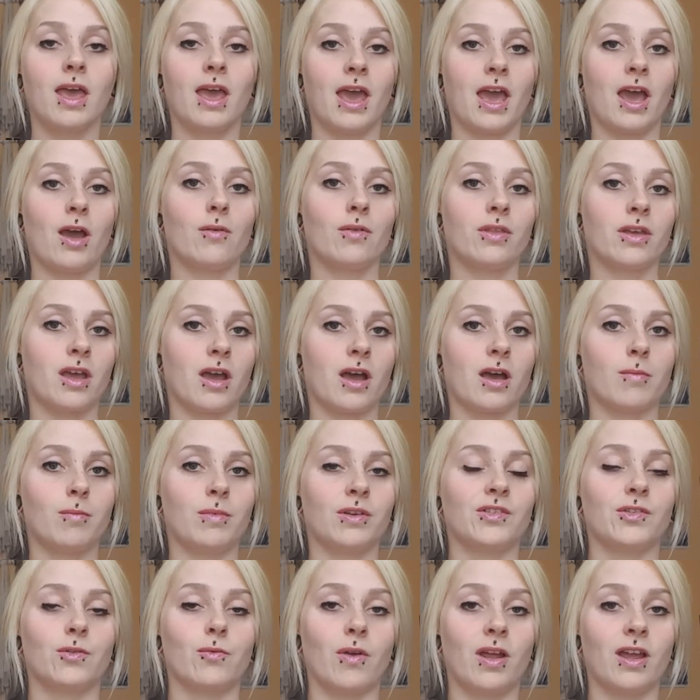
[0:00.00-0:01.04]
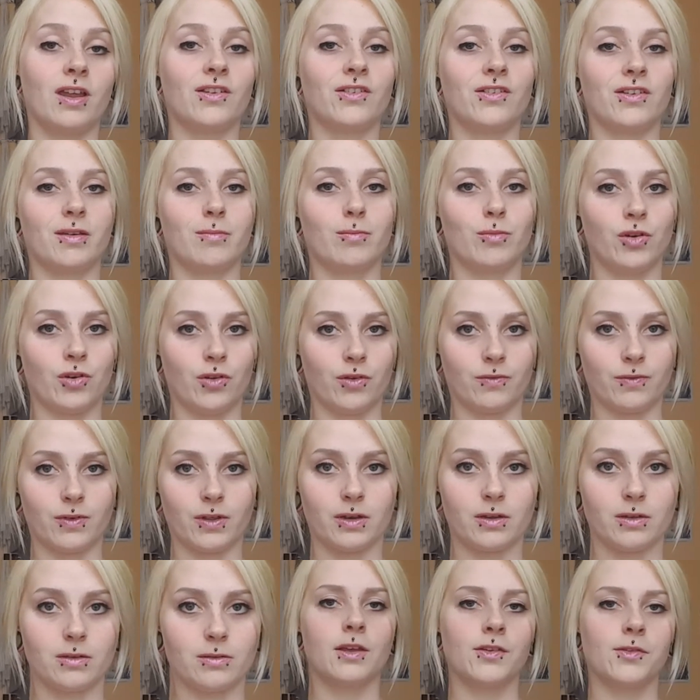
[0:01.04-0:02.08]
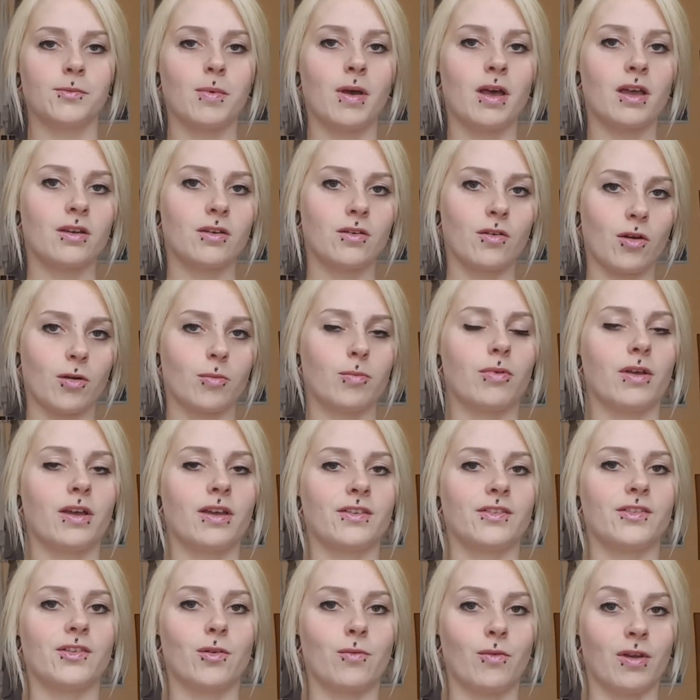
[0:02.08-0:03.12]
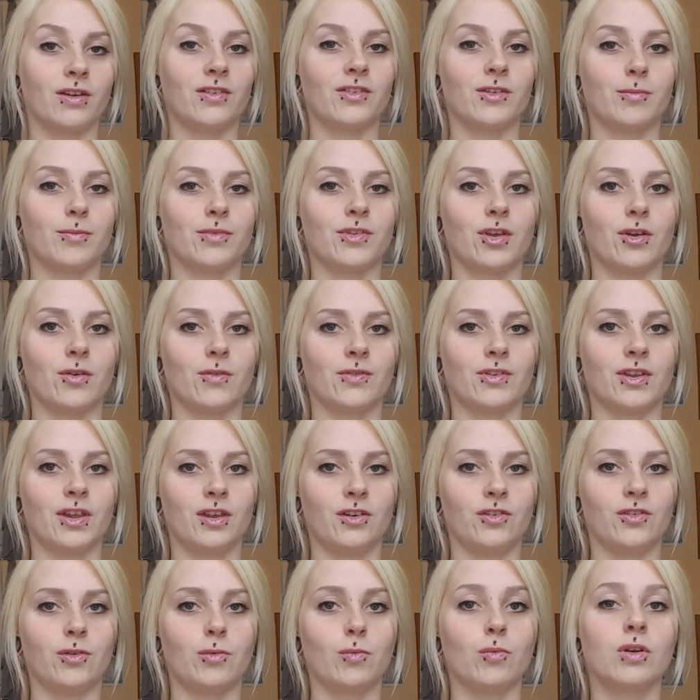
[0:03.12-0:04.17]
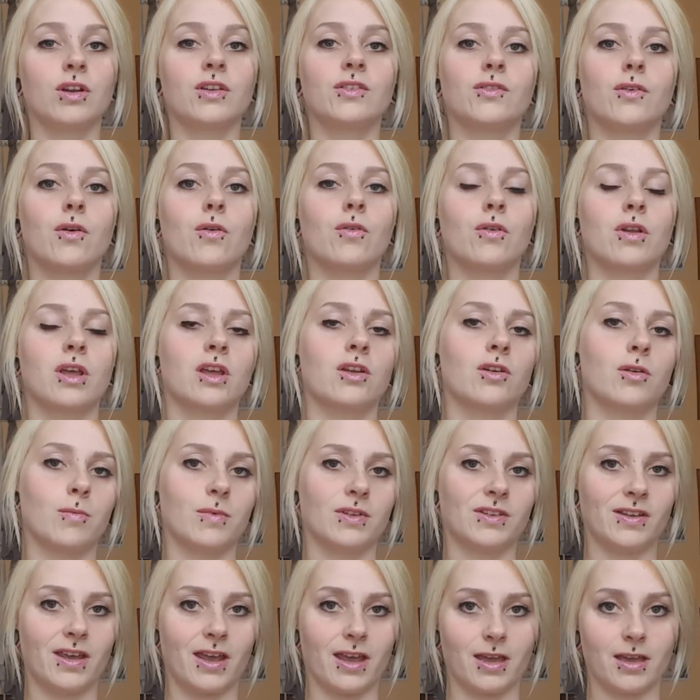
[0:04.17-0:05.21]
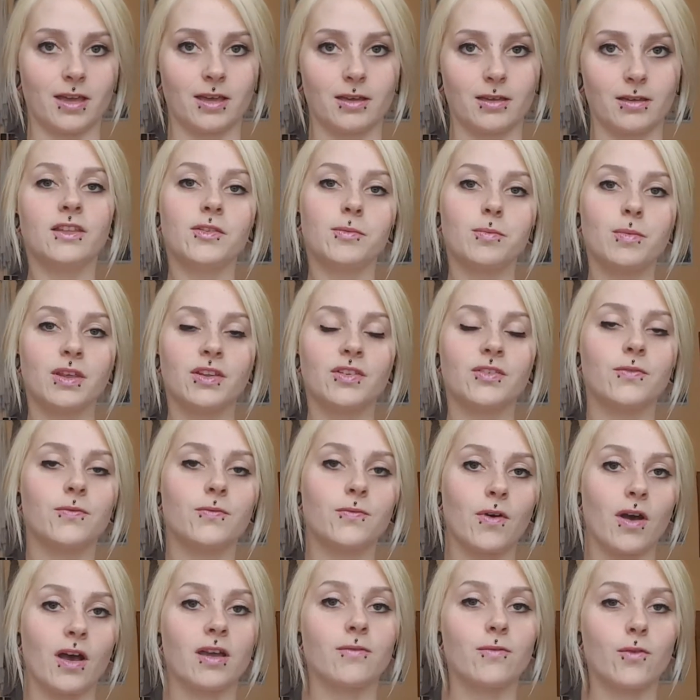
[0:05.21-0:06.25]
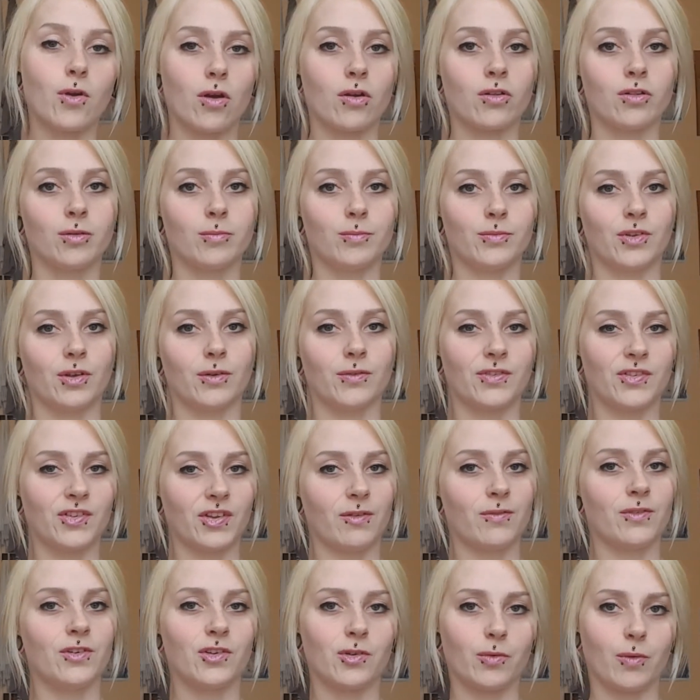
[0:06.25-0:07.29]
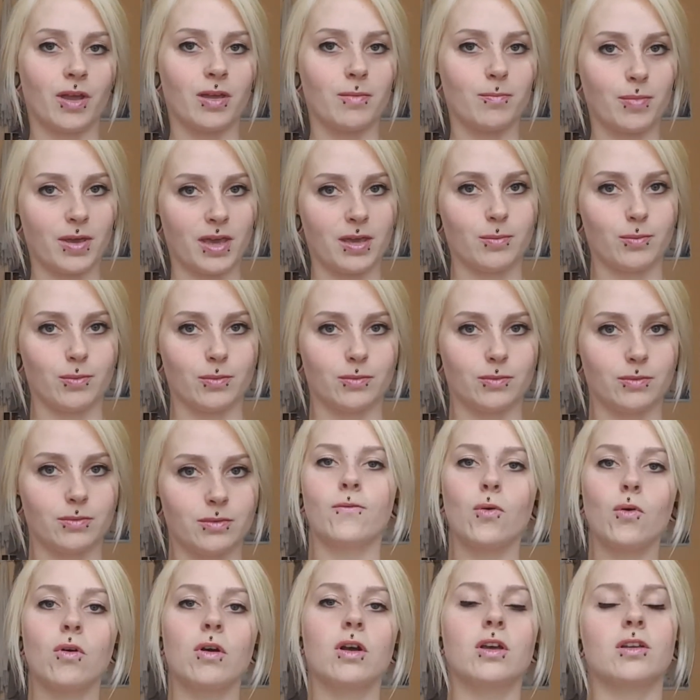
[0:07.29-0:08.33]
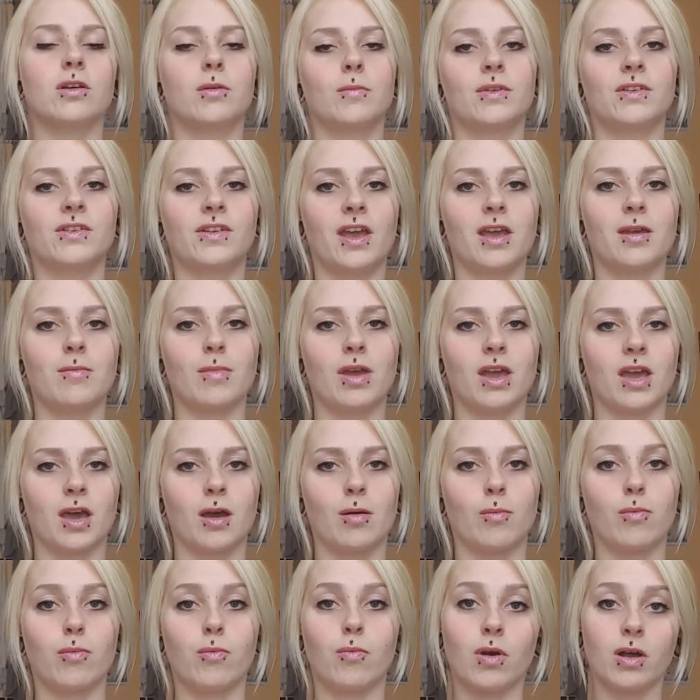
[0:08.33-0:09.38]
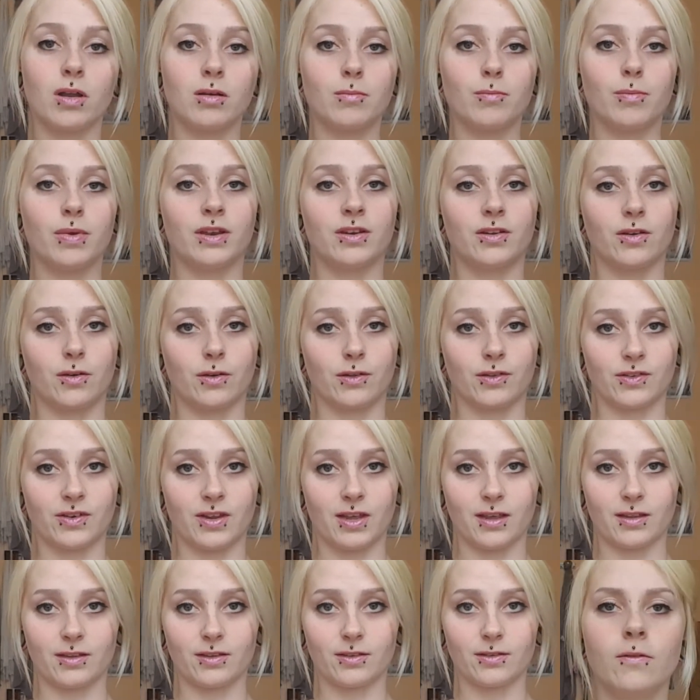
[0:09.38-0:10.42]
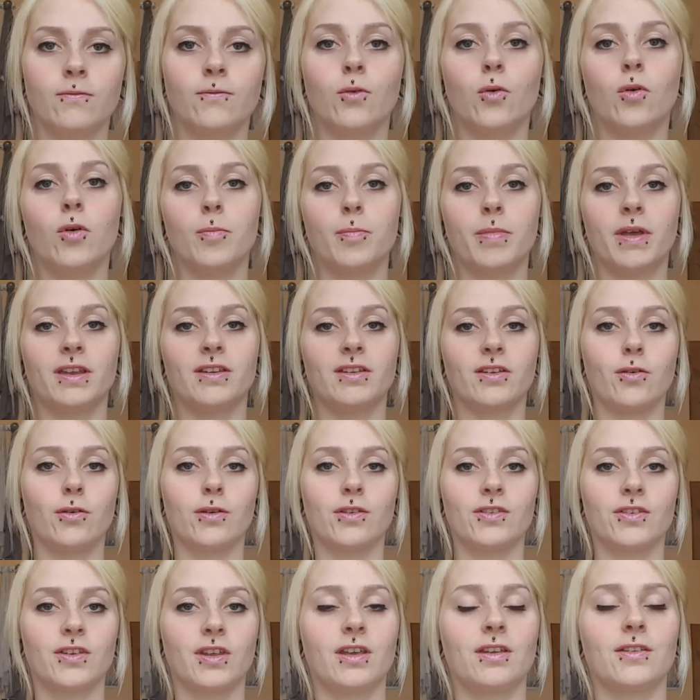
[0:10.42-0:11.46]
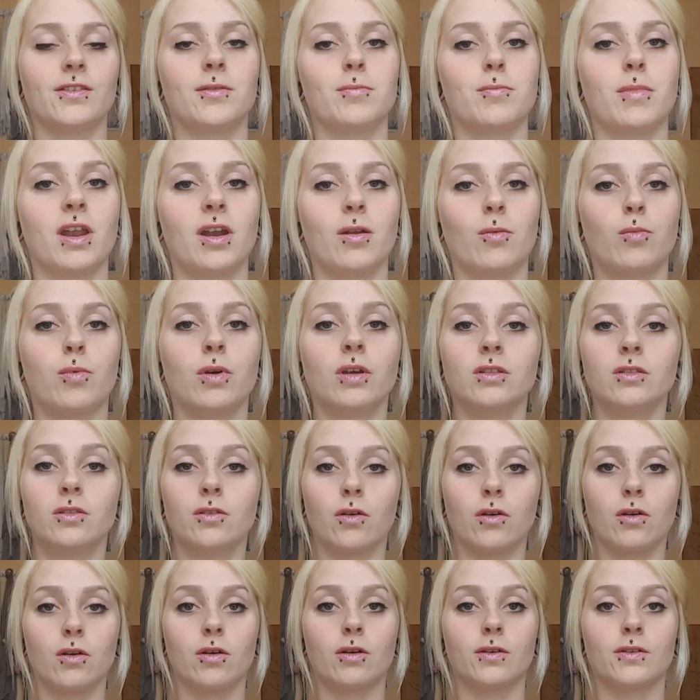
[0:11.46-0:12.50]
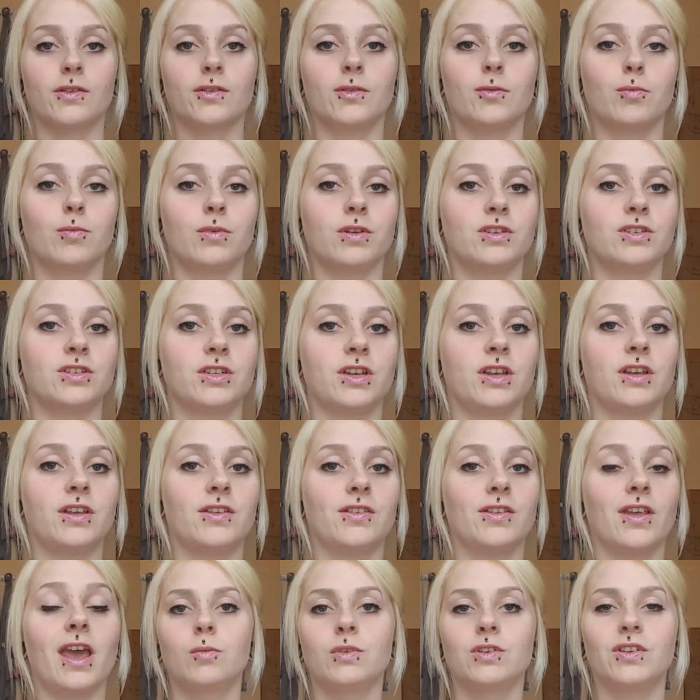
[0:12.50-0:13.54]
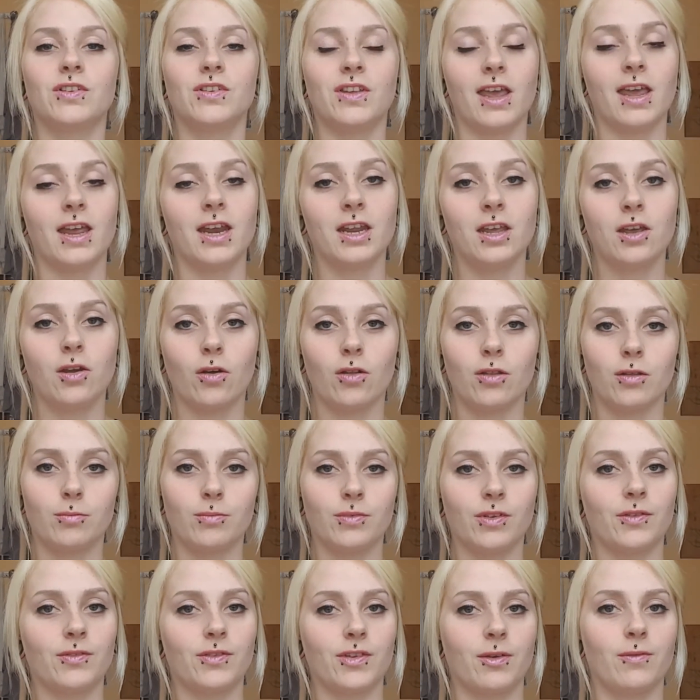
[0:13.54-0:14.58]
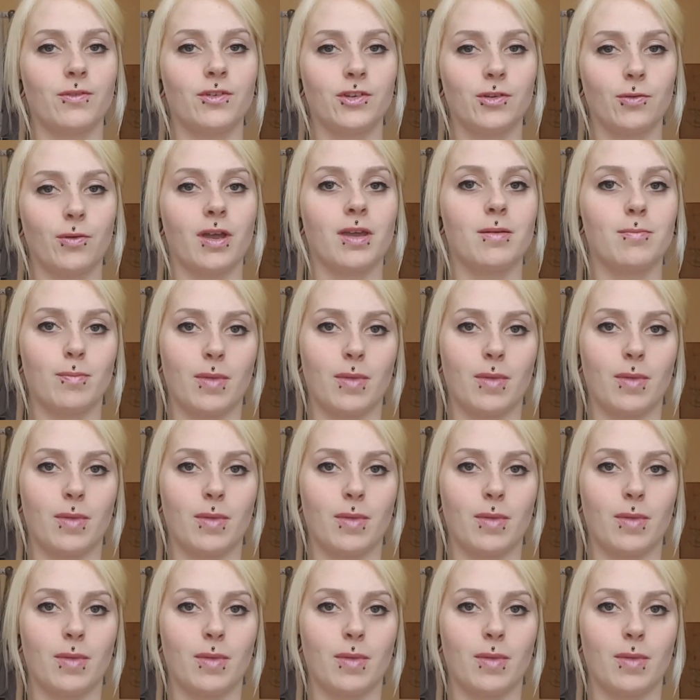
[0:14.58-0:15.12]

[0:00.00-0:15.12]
how are the armies arranged and maneuvered? Spartan hoplites arrange themselves into what is called an onomate. This means 5 columns of 7 to 8 people. 4 onomate make up 1 Pentecostes. 4 Pentecostes made up 1 lokos, which is 80 columns of 7 to 8.